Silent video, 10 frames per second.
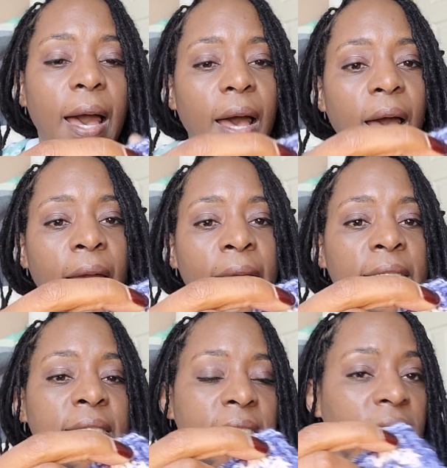
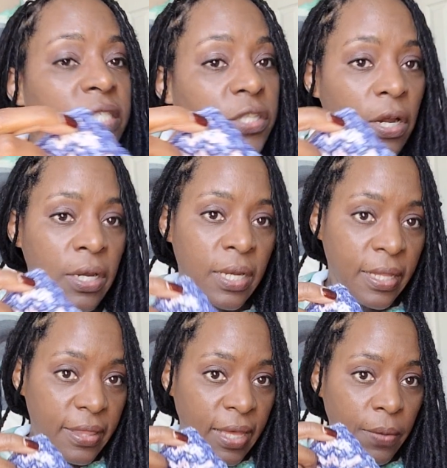I started
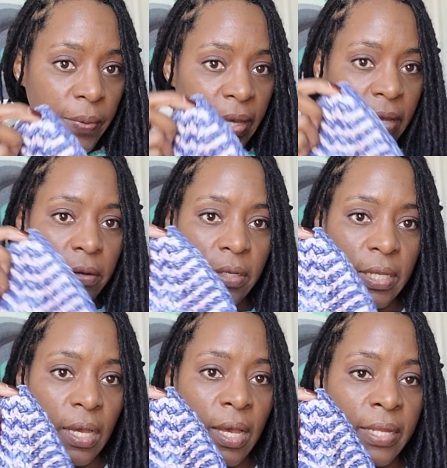it that way early
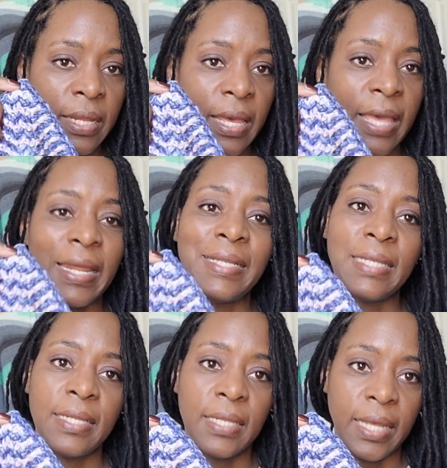on and I
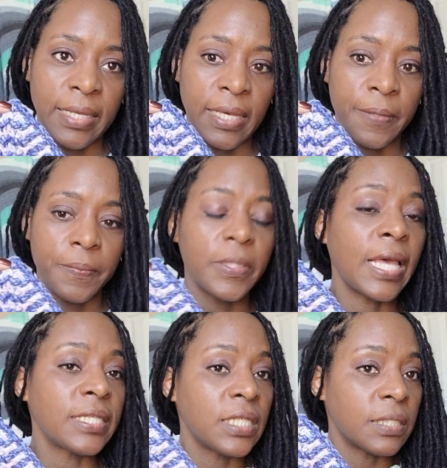didn't like it.
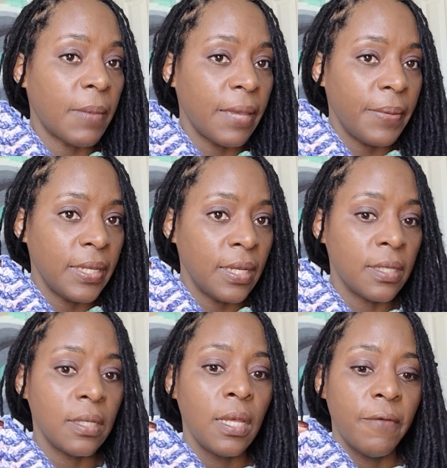That's just my
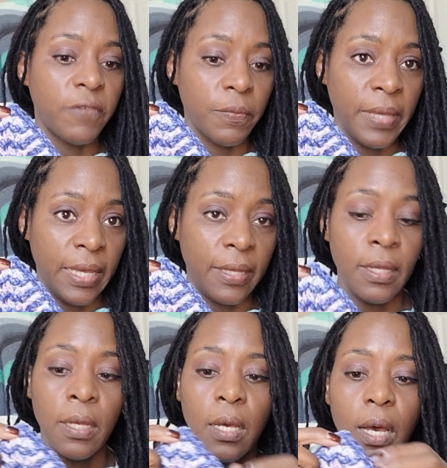opinion for me.
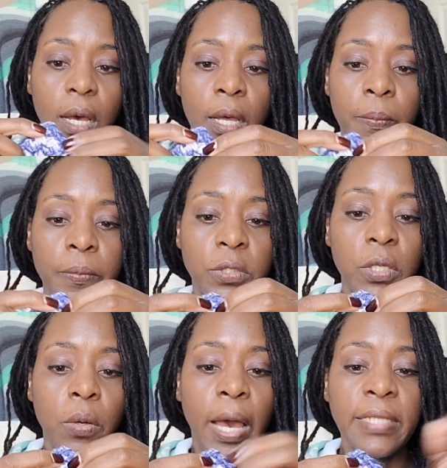
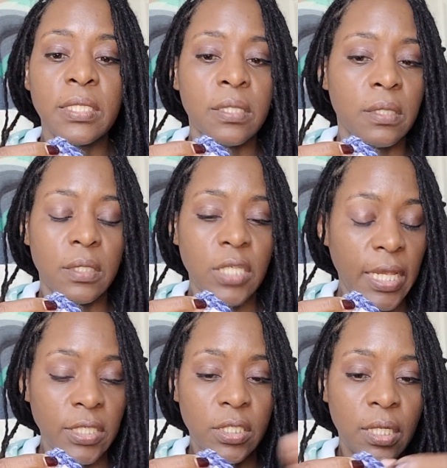So I just
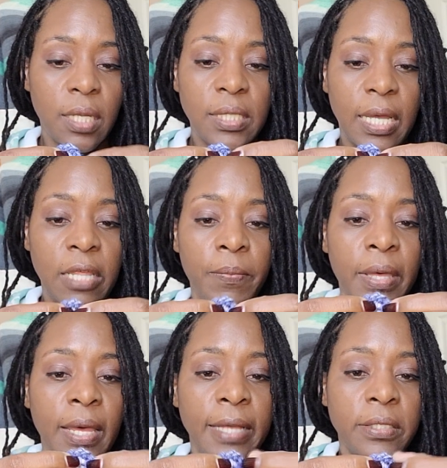changed it a tiny bit.
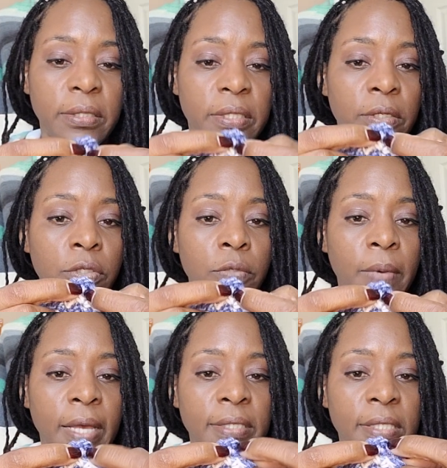I still do
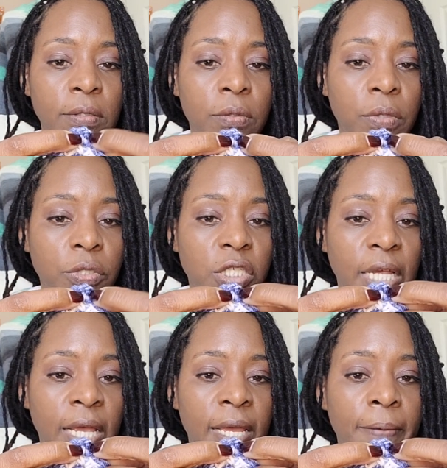my single
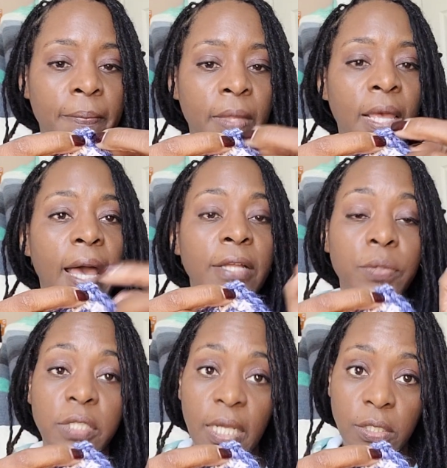crochet. I do
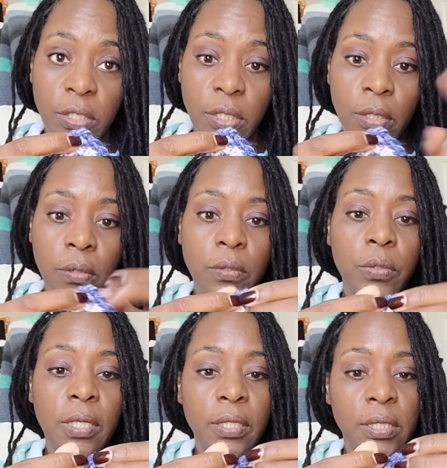a chain 2, do
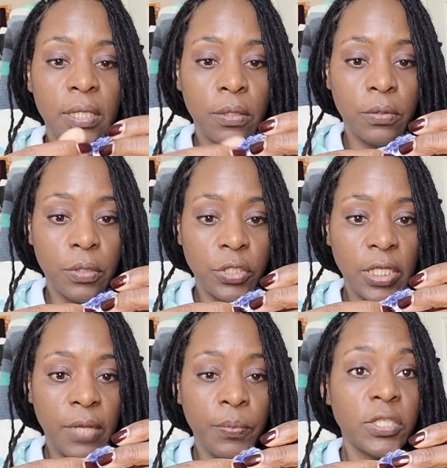another single
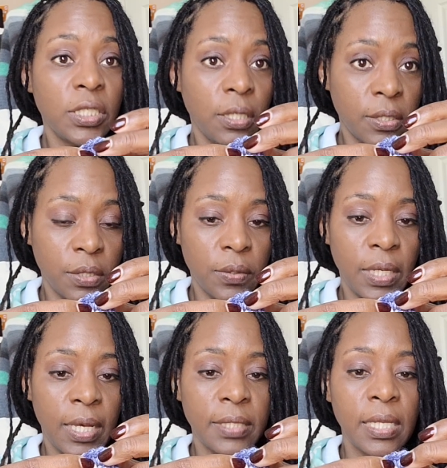crochet, which she also
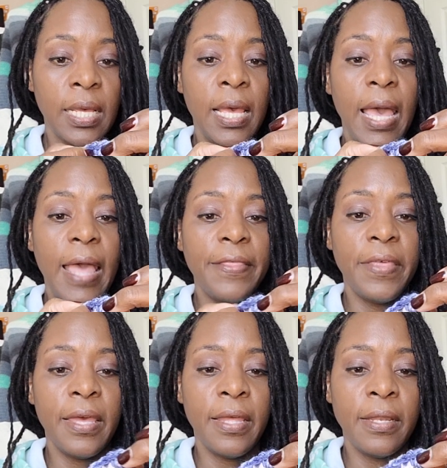does. And
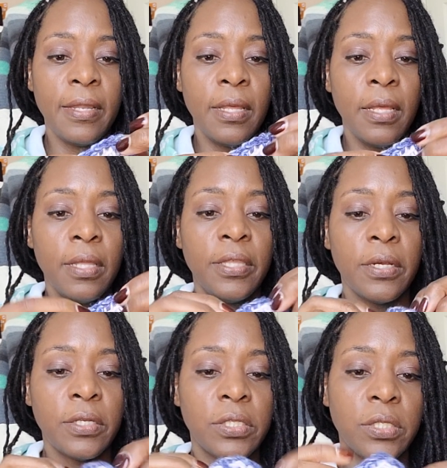then
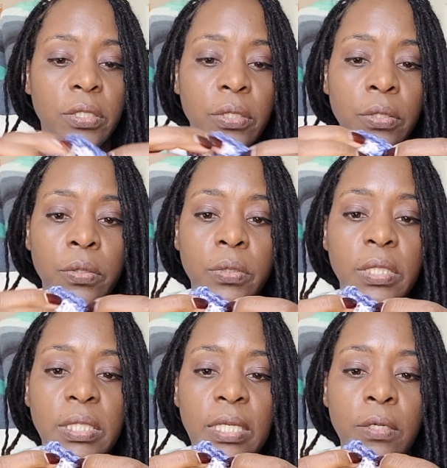there's 2
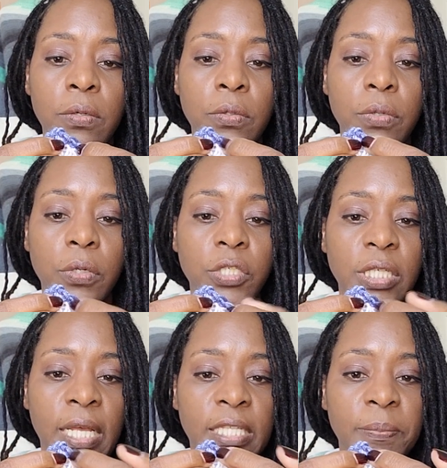single
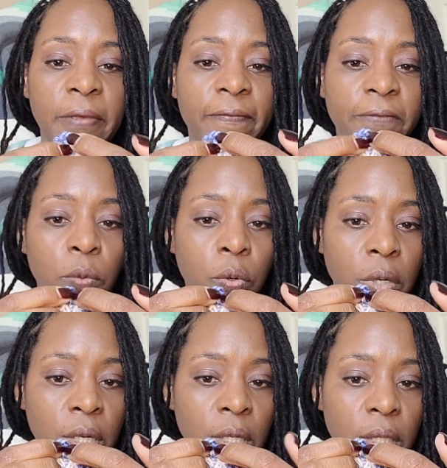crochets
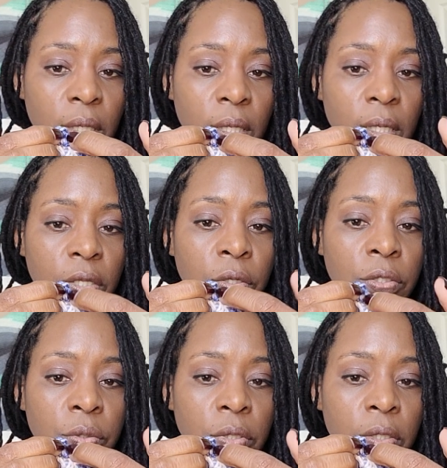before you
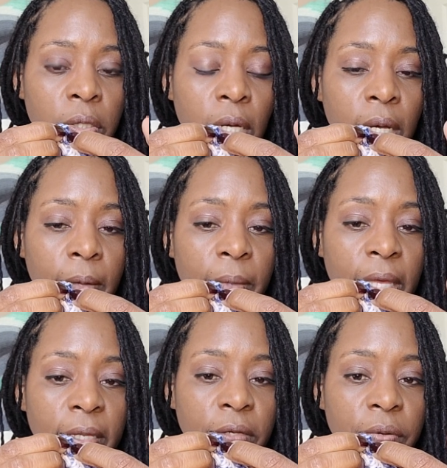do your
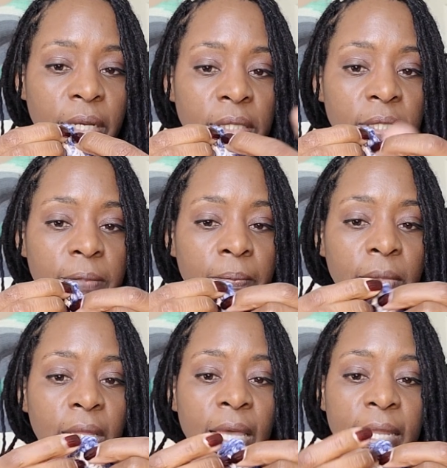increase
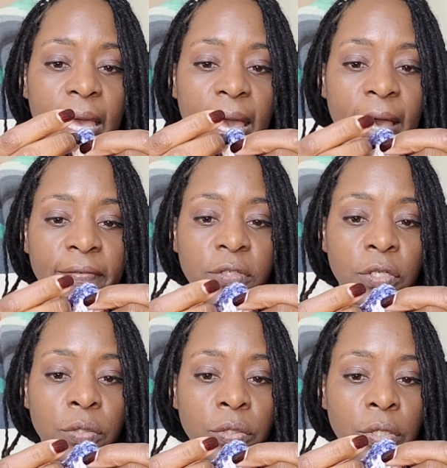and after
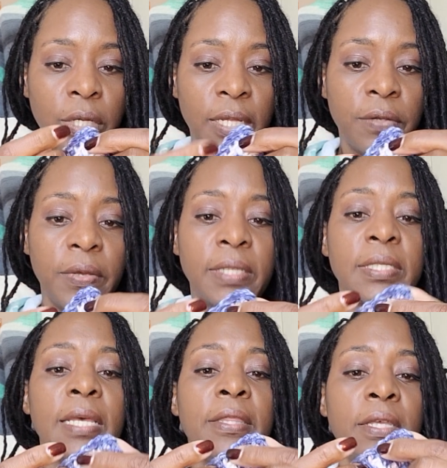you do your increase,
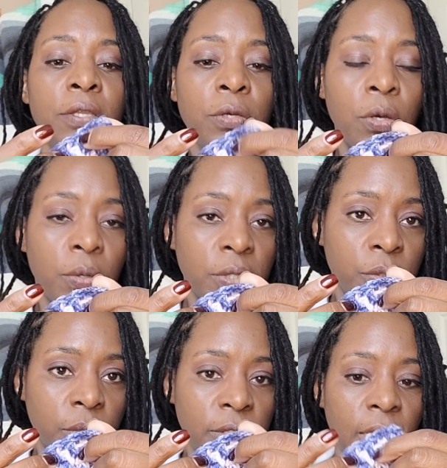and then you go
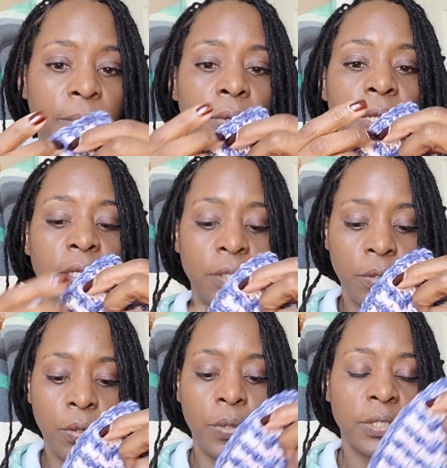into a double and then you
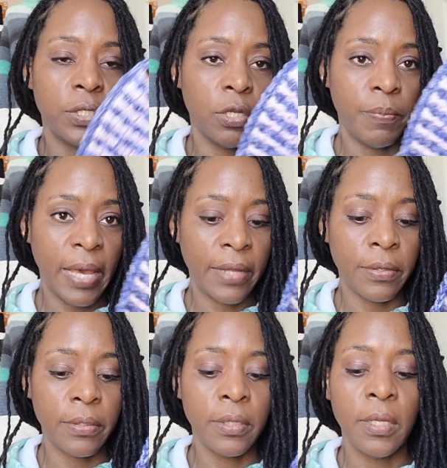go into your
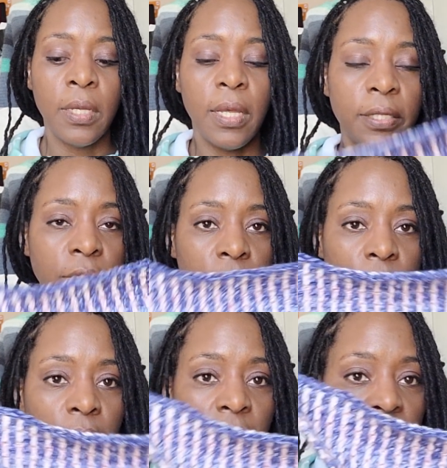pattern until
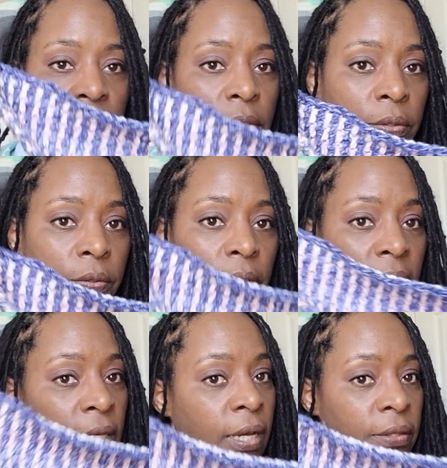you get to
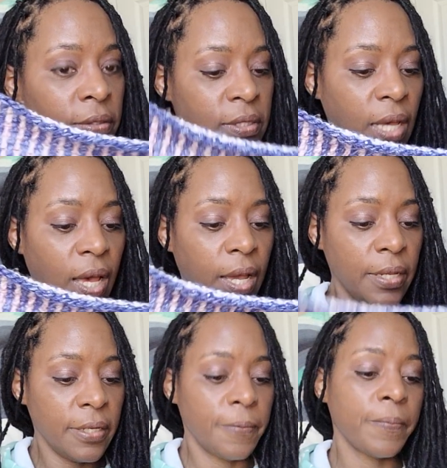the other side.